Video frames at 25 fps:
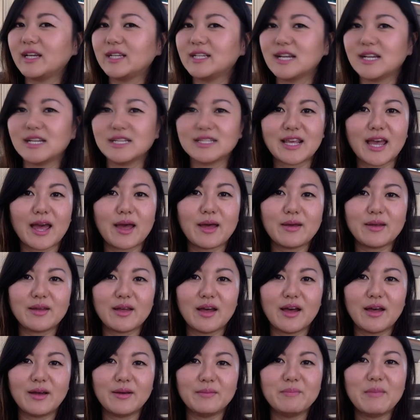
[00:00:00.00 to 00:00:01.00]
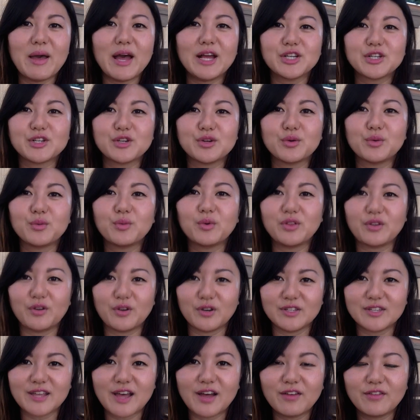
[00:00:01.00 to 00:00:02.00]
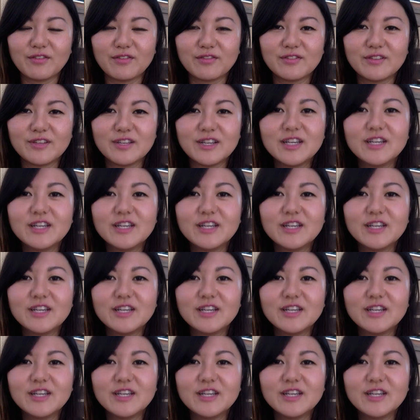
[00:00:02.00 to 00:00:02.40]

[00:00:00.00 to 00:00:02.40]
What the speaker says: a tennis match with yourself.